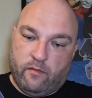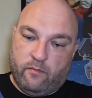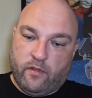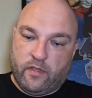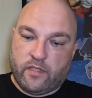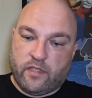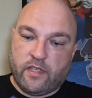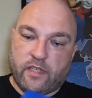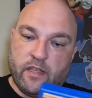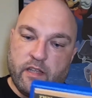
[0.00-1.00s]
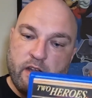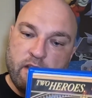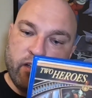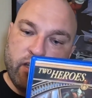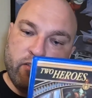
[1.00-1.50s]
Well, there's a disc in
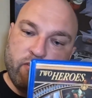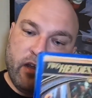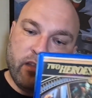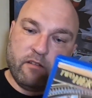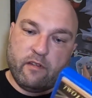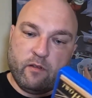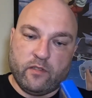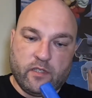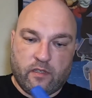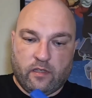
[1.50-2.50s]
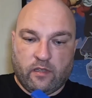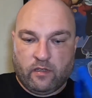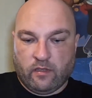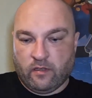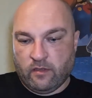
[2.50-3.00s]
there. I can hear it rattling around.
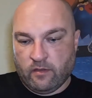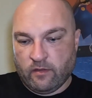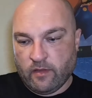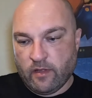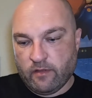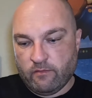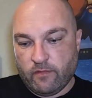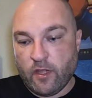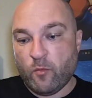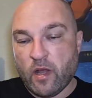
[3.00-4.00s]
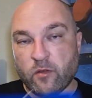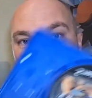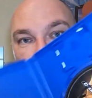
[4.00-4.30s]
No manual,